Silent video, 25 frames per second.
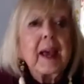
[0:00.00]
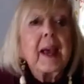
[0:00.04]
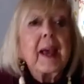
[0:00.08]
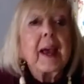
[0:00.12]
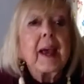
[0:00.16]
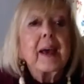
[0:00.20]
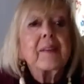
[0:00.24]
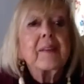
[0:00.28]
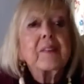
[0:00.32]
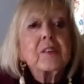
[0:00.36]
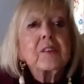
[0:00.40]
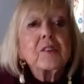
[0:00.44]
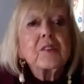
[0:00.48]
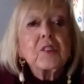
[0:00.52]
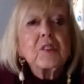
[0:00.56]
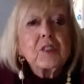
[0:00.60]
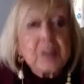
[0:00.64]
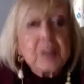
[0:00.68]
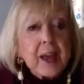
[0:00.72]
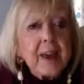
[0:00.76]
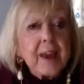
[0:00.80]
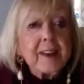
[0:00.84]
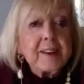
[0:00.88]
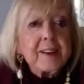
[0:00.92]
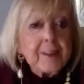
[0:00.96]
And they're
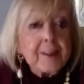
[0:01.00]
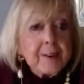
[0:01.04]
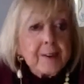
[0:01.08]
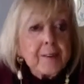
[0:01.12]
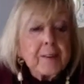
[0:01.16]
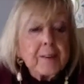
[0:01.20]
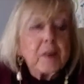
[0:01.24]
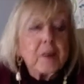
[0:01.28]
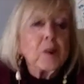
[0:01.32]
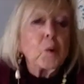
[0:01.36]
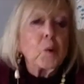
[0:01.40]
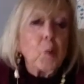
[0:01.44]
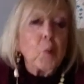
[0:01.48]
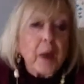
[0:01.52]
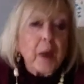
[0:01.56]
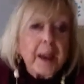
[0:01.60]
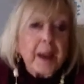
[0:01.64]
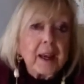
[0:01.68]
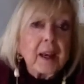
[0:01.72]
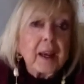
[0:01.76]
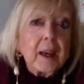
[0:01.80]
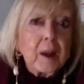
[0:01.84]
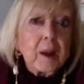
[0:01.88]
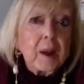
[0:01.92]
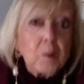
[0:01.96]
standing there
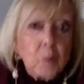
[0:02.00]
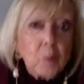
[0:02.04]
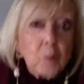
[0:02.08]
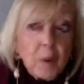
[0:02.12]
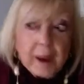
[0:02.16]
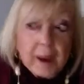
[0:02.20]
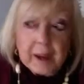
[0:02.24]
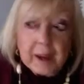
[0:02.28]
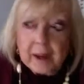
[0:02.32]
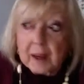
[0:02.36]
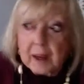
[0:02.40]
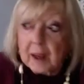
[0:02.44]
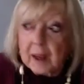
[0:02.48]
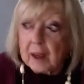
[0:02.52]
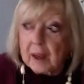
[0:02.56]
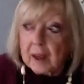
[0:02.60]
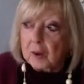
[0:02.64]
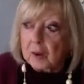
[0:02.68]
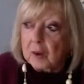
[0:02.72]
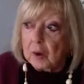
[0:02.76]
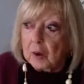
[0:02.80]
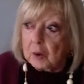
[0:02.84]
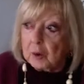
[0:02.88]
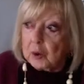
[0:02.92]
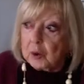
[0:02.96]
waiting and waiting,
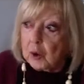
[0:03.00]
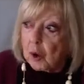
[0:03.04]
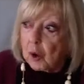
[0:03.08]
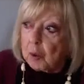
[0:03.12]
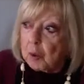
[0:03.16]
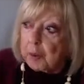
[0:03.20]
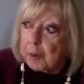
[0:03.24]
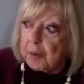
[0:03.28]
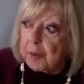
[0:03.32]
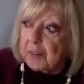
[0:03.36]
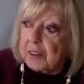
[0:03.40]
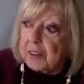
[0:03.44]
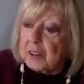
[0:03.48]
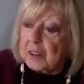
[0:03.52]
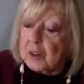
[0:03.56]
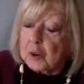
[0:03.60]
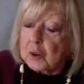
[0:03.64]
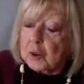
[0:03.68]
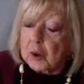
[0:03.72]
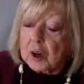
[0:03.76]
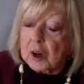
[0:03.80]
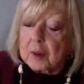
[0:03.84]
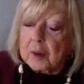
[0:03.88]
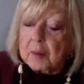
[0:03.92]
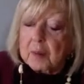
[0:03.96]
to open this
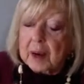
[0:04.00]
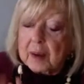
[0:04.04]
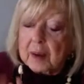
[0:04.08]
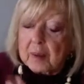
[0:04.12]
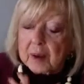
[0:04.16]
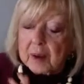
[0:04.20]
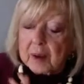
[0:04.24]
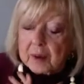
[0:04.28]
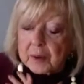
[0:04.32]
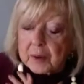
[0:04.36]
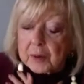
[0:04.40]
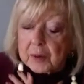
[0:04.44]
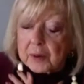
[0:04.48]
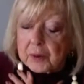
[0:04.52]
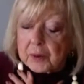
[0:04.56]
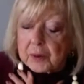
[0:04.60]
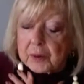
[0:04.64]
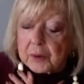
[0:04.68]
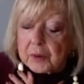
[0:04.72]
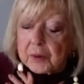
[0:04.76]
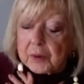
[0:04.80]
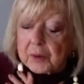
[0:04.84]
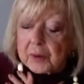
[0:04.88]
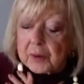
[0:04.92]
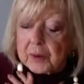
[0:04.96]
door. And my
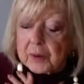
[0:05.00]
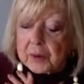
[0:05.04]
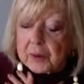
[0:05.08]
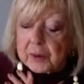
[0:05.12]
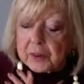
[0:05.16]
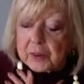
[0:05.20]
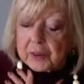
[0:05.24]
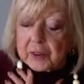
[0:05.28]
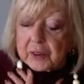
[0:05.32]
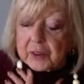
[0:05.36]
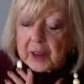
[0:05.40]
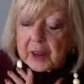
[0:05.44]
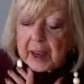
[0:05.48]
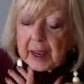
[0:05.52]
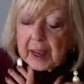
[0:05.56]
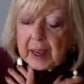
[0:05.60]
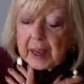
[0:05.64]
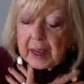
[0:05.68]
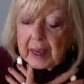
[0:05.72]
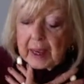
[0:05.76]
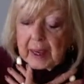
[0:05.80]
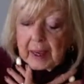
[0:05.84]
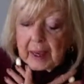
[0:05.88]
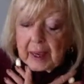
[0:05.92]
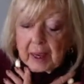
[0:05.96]
mother's
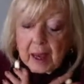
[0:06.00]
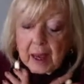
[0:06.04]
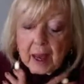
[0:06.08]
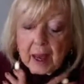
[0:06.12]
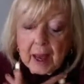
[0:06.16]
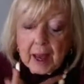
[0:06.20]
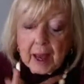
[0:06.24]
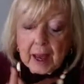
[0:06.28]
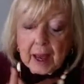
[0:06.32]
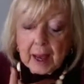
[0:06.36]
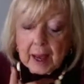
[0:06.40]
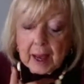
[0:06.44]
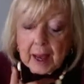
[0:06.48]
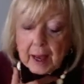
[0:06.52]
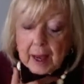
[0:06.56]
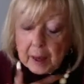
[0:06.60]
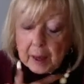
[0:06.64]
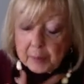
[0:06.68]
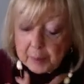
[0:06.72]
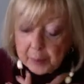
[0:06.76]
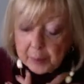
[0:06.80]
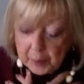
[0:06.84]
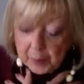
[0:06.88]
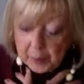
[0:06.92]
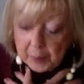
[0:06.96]
saying a
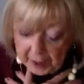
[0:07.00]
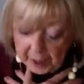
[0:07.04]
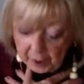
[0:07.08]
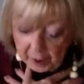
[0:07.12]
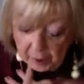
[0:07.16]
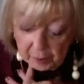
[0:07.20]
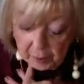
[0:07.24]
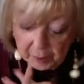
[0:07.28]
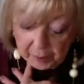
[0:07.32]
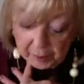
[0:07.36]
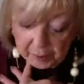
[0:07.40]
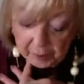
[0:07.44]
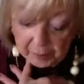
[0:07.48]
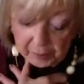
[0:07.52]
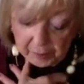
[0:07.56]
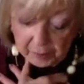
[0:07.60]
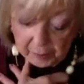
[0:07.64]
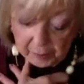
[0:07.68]
prayer.